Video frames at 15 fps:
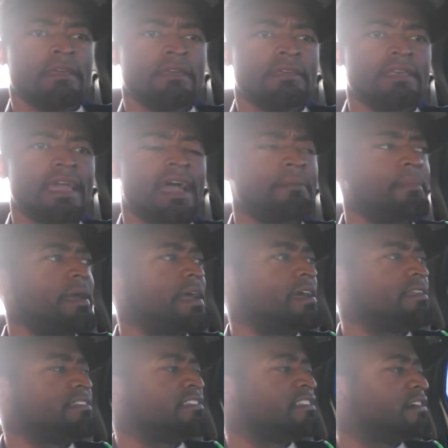Yeah,
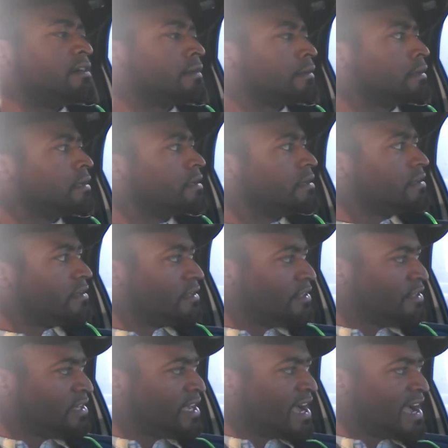man, look.
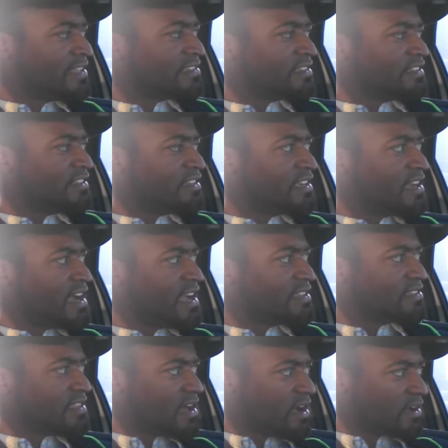You guys
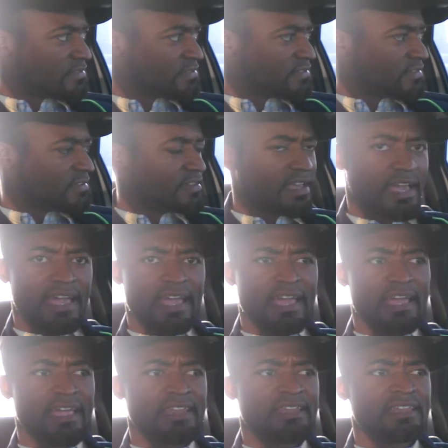lost,
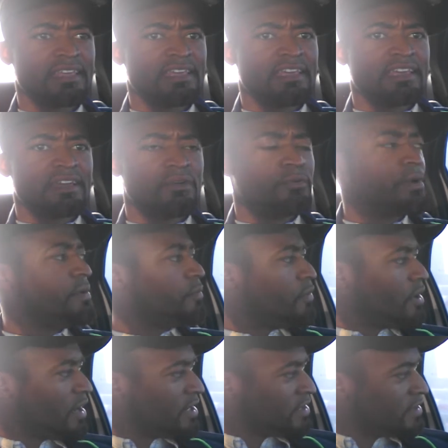and we
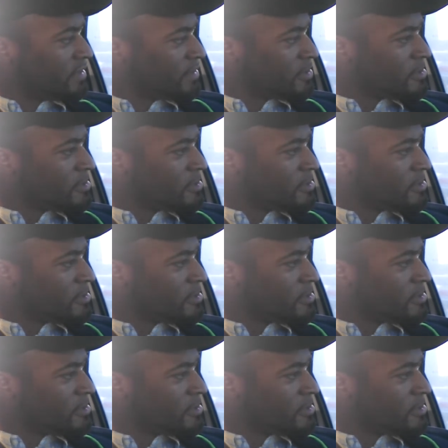won.